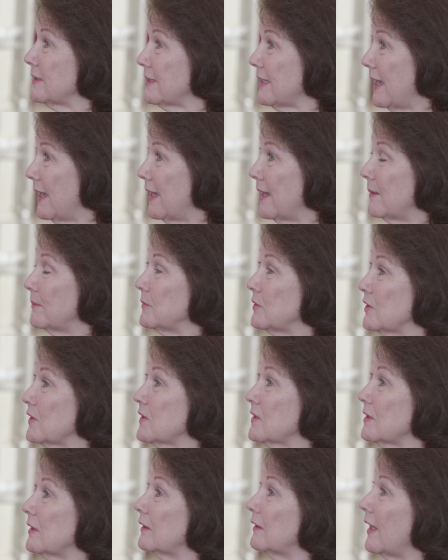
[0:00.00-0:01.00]
of time
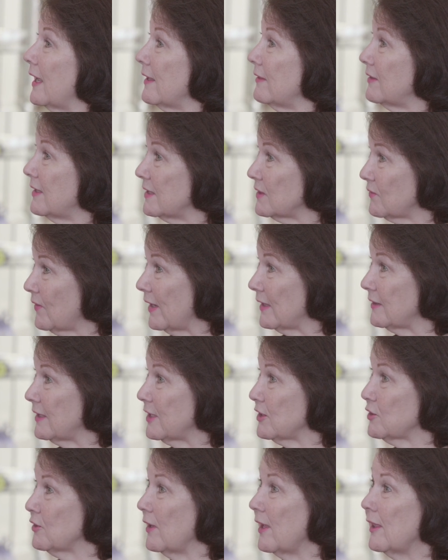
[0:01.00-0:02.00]
just to lay these
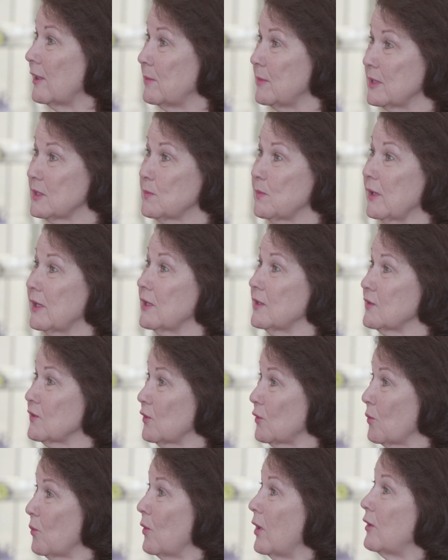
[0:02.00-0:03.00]
foundational elements because
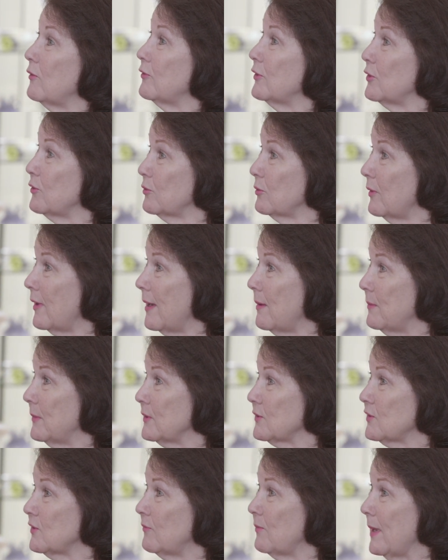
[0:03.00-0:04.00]
they're woven throughout
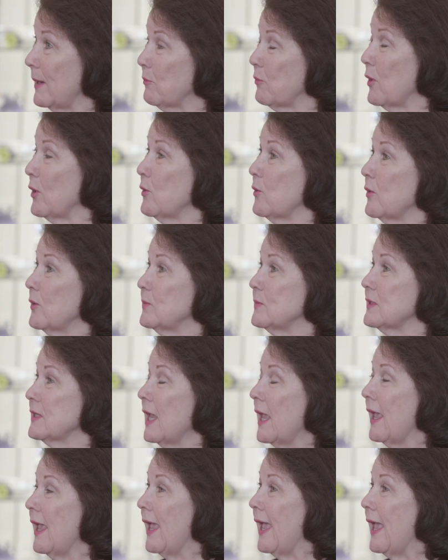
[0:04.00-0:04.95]
most of my programs.